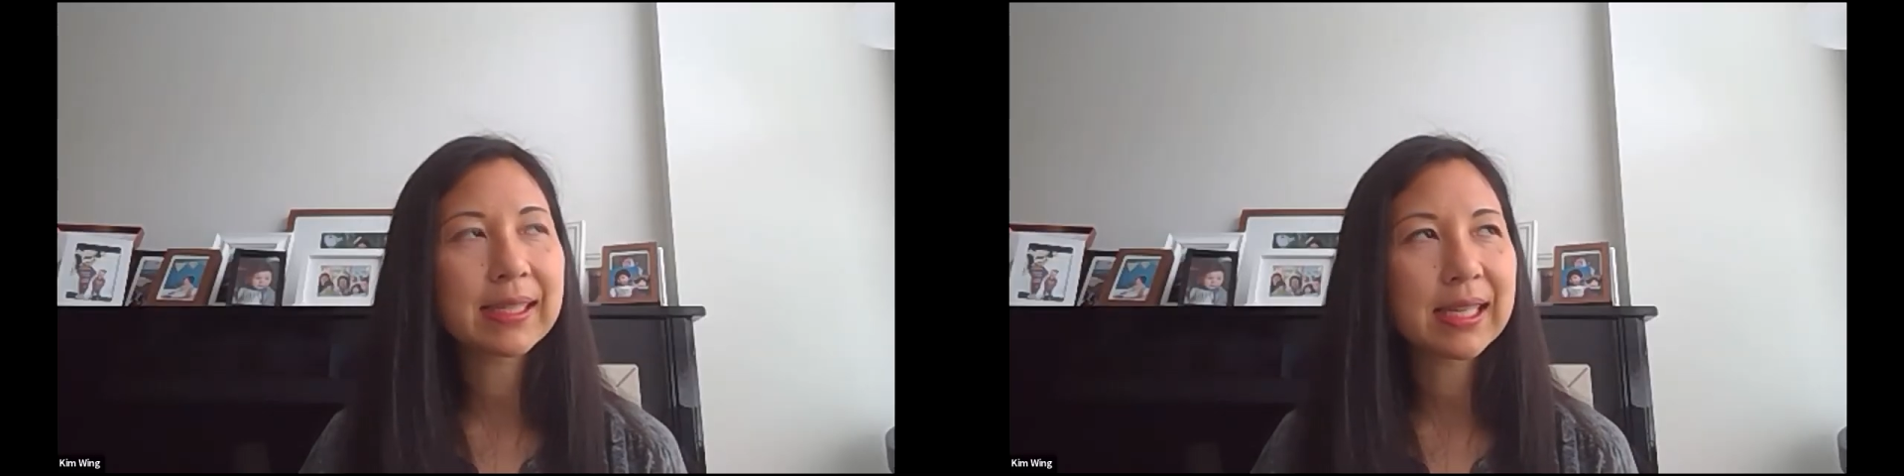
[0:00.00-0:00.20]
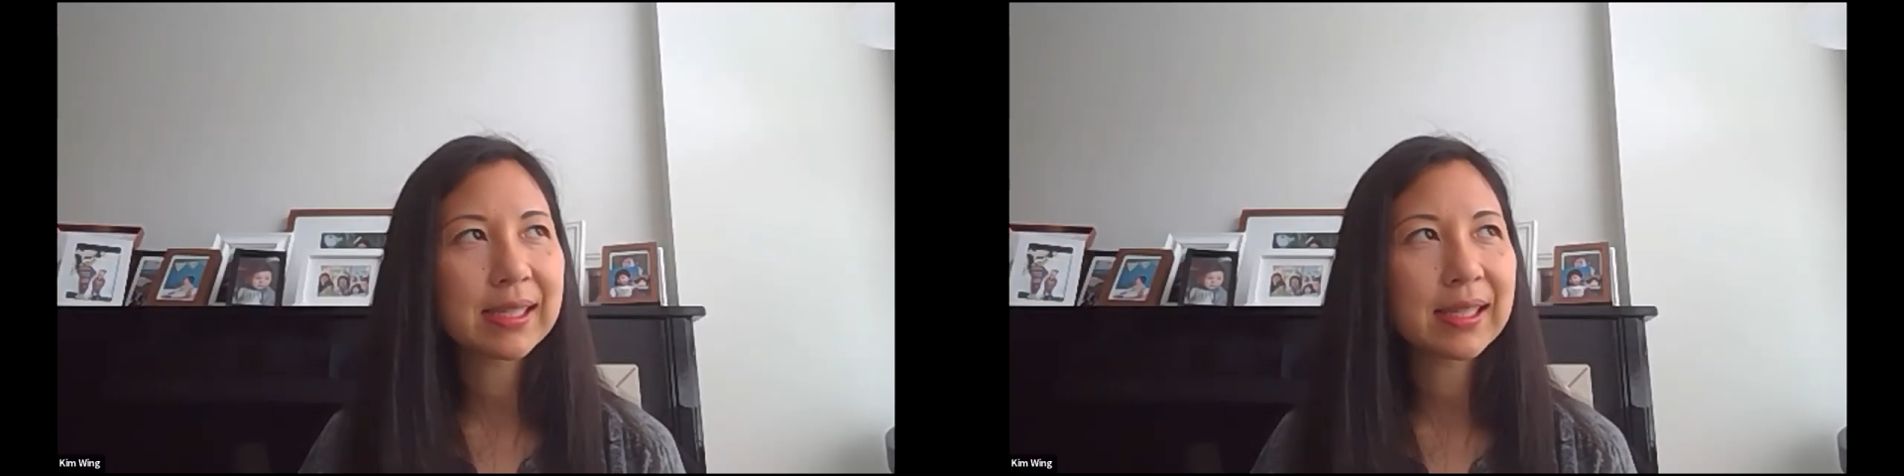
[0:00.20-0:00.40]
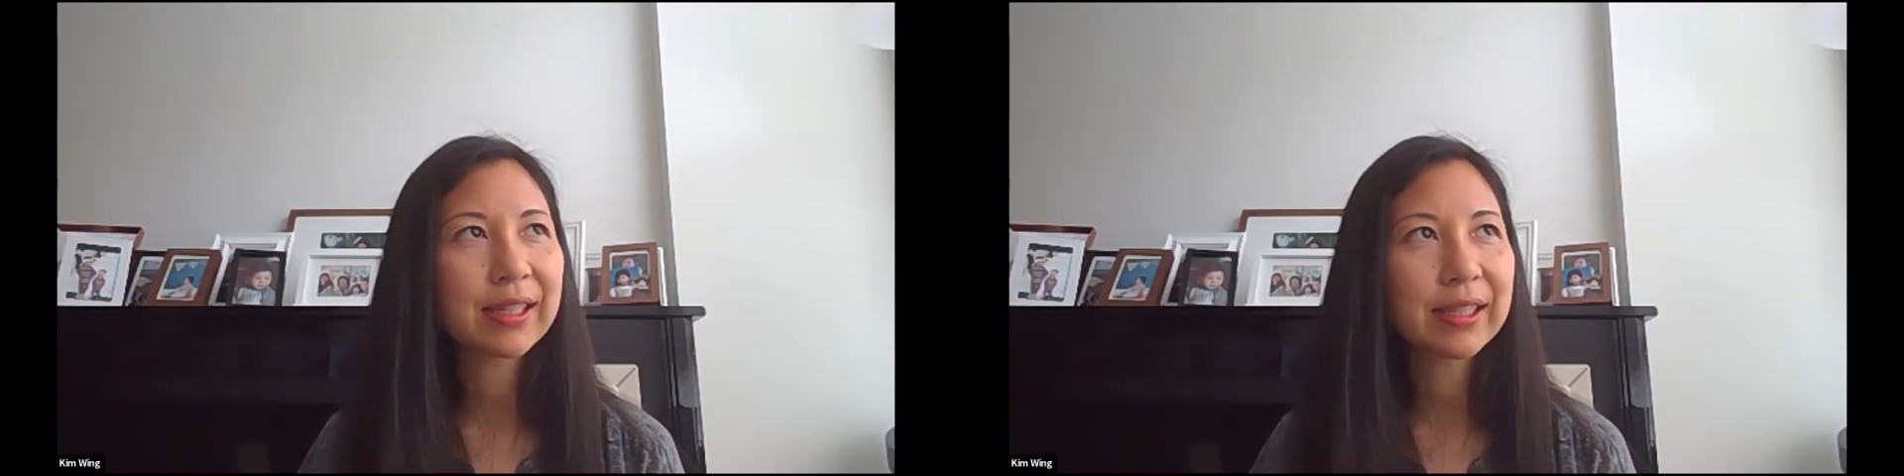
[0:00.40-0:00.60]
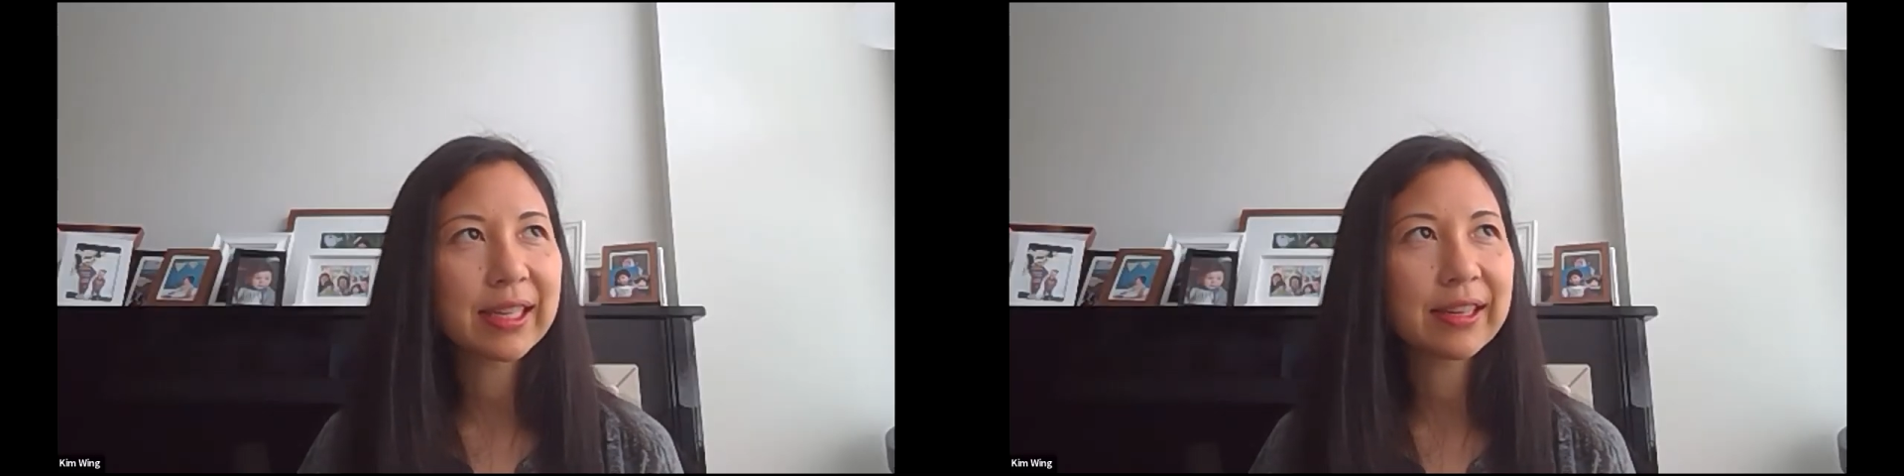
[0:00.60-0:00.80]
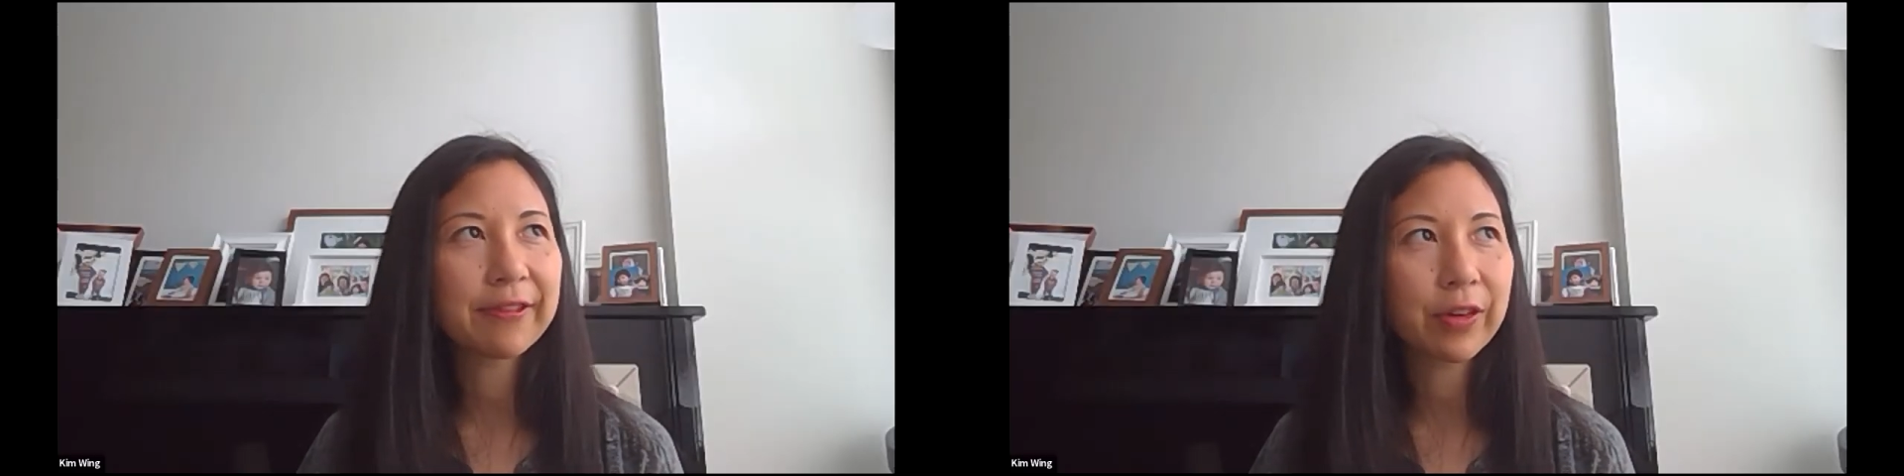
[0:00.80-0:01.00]

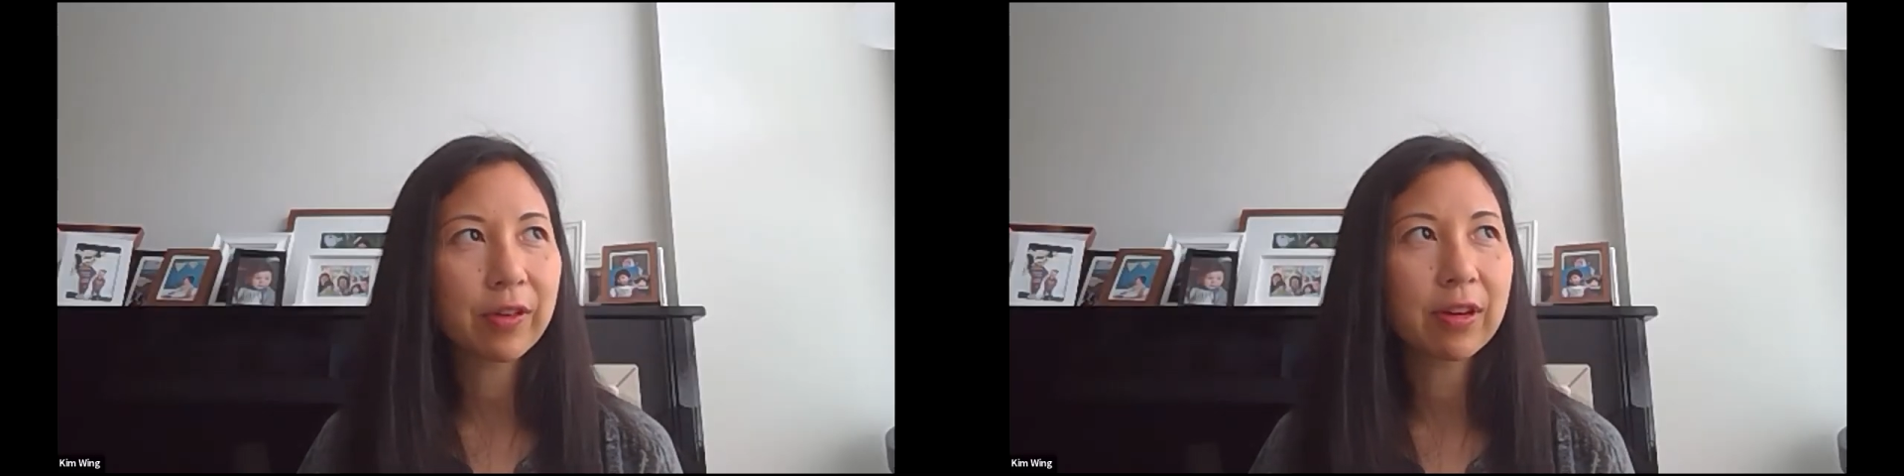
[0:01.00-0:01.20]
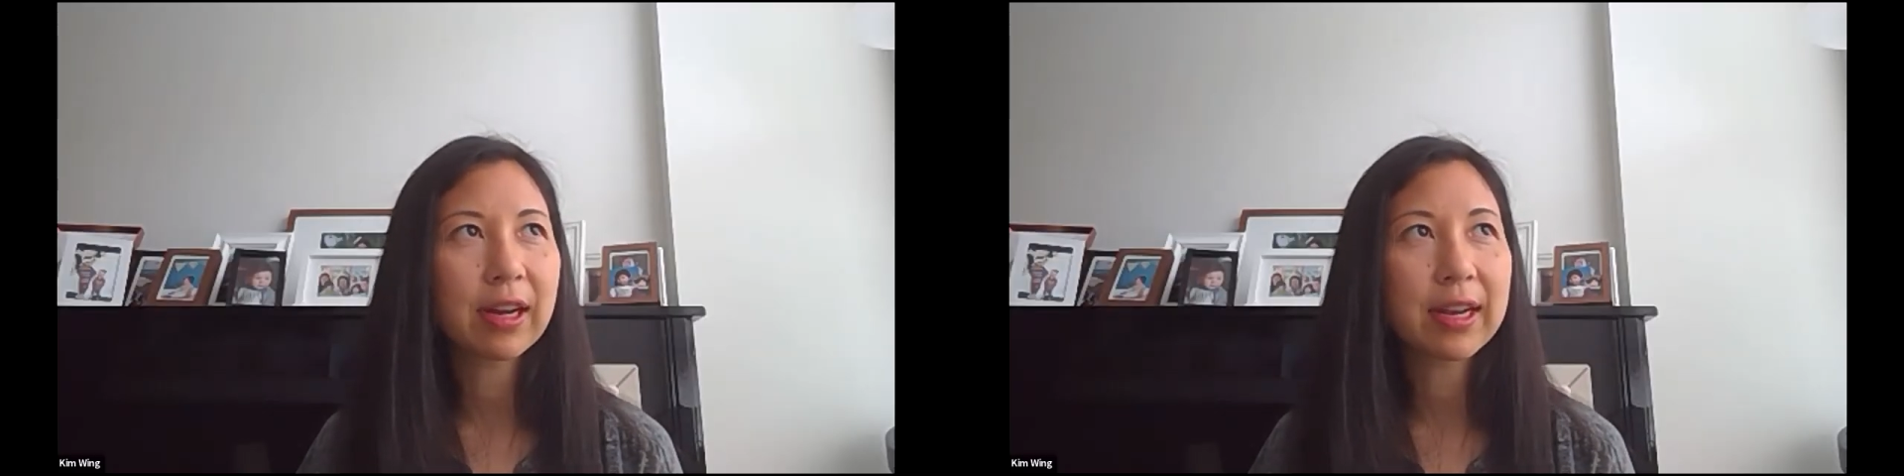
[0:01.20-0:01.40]
seasonally for a